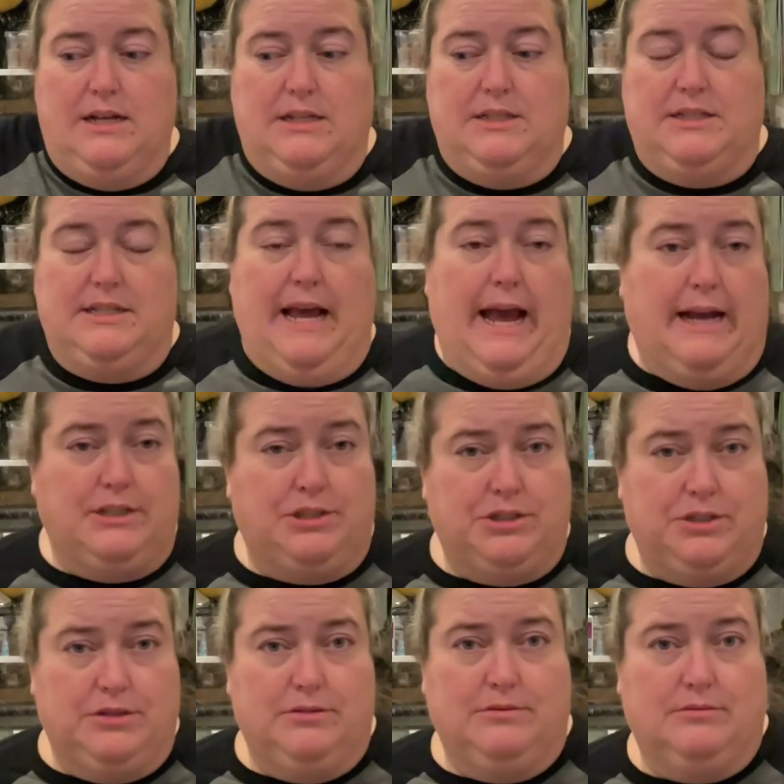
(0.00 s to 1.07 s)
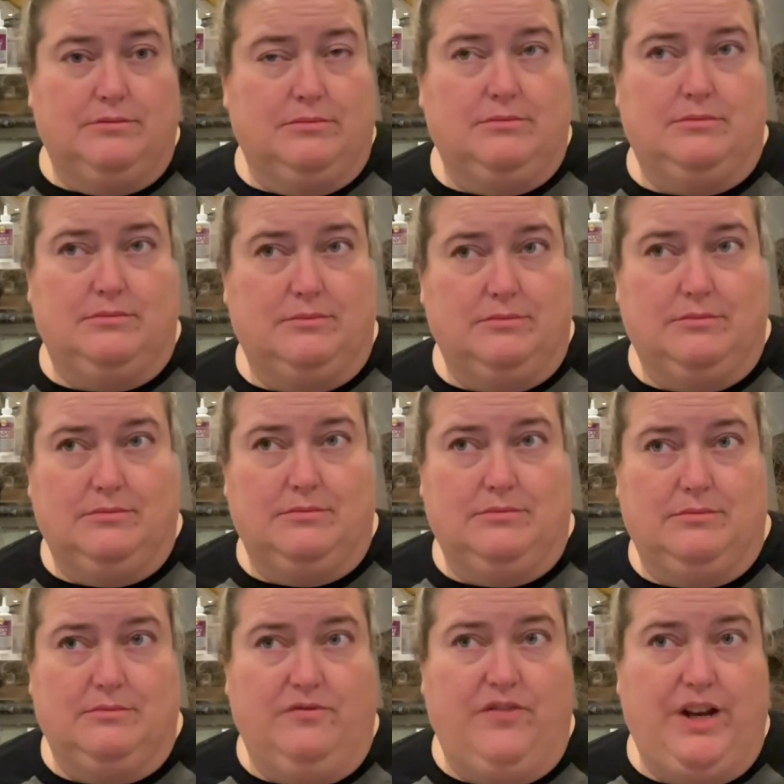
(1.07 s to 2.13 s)
stash
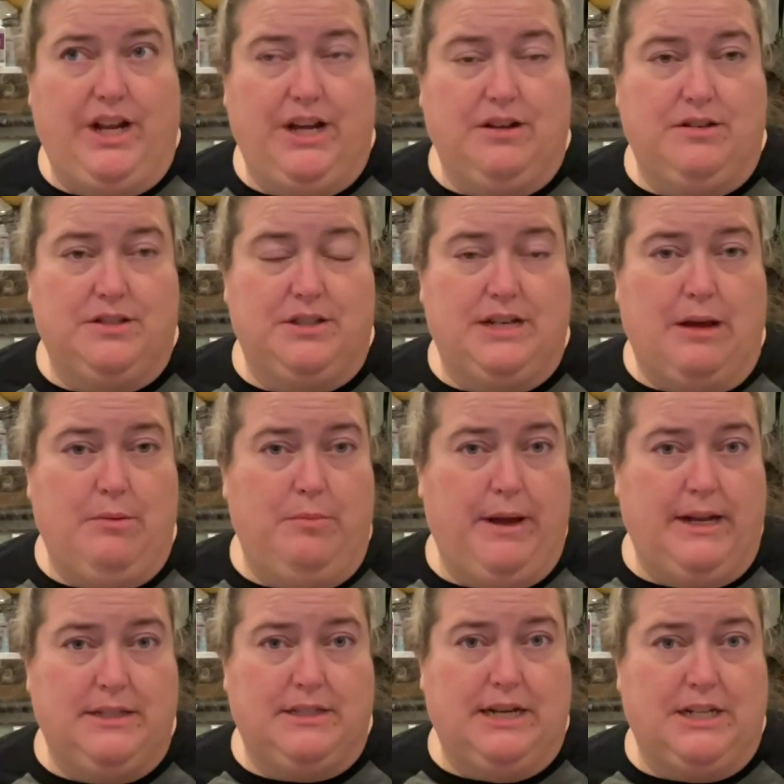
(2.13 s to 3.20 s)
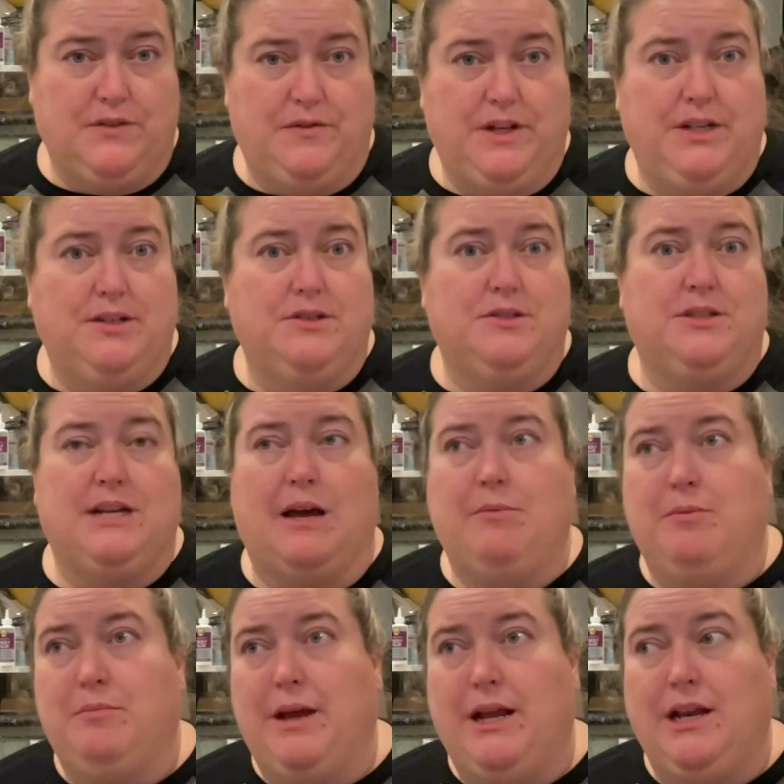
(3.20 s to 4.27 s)
videos, diamond painting stash videos,
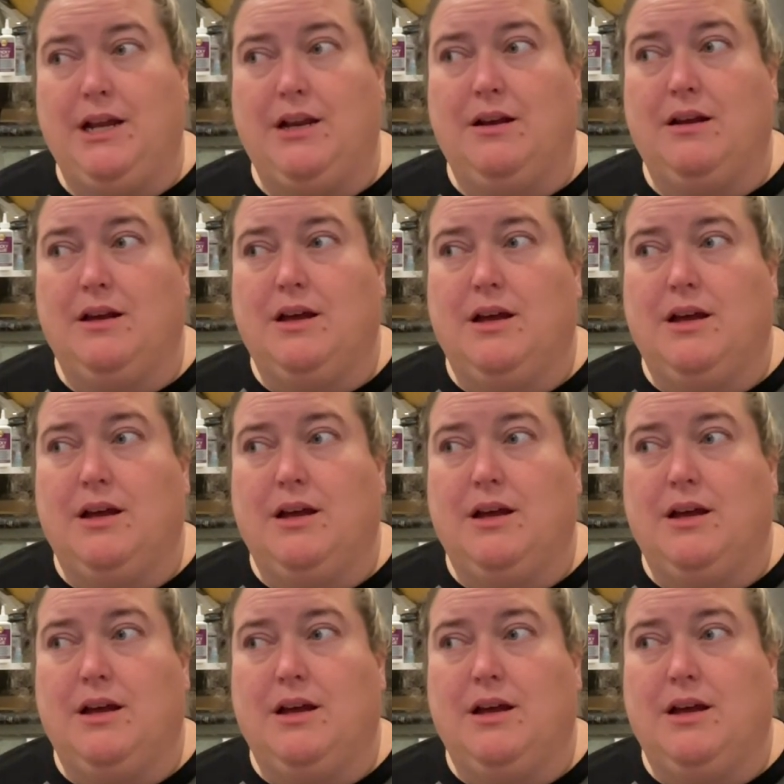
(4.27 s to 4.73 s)
diamond painting